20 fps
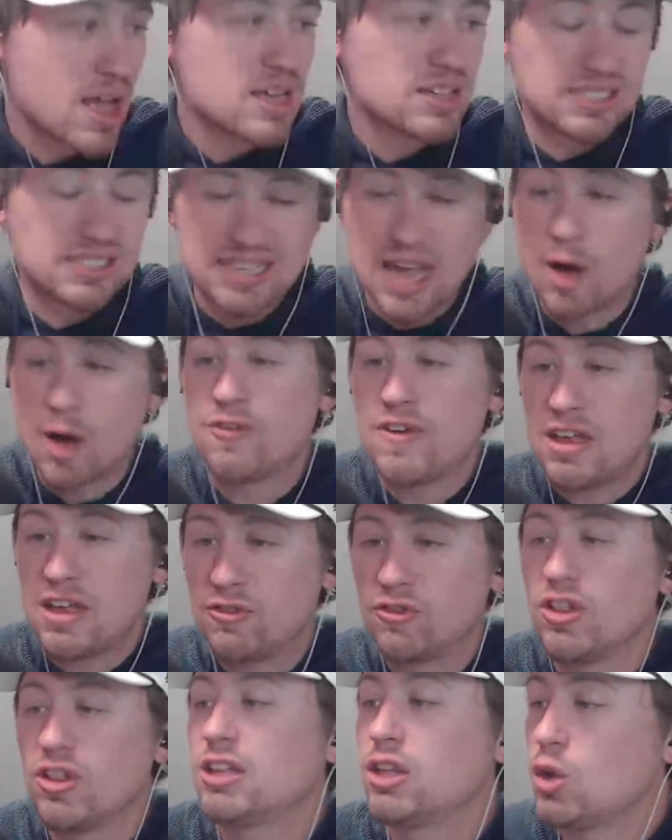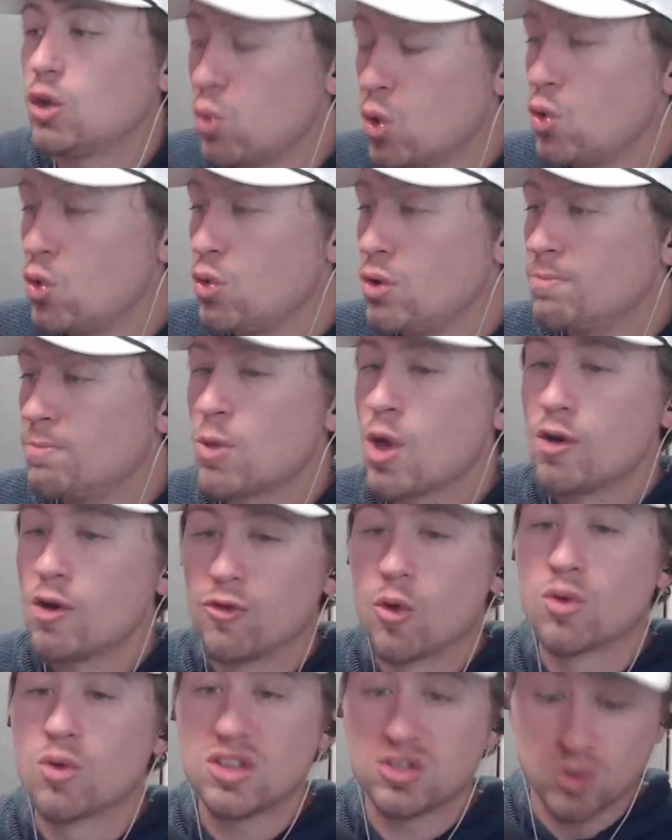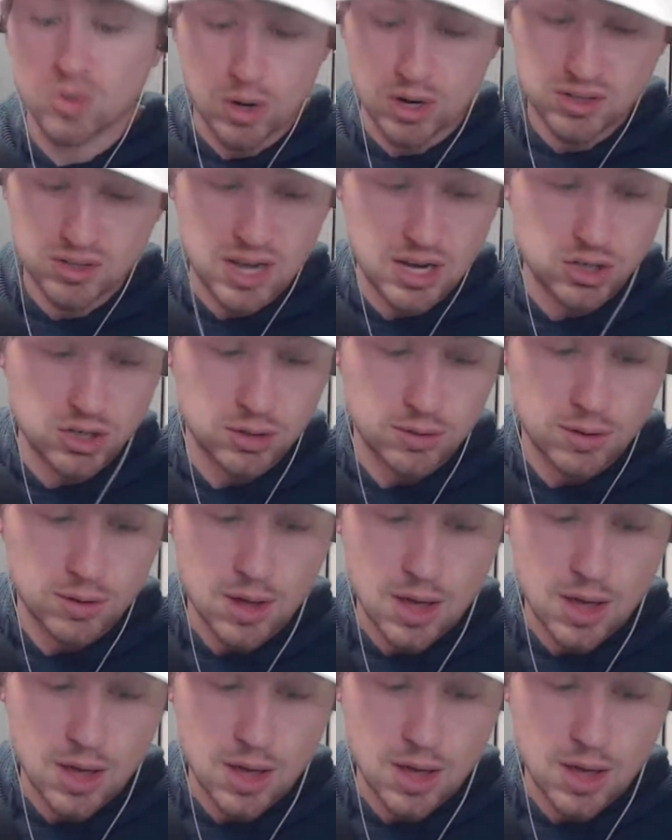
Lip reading: self-inflicted wound for this organization.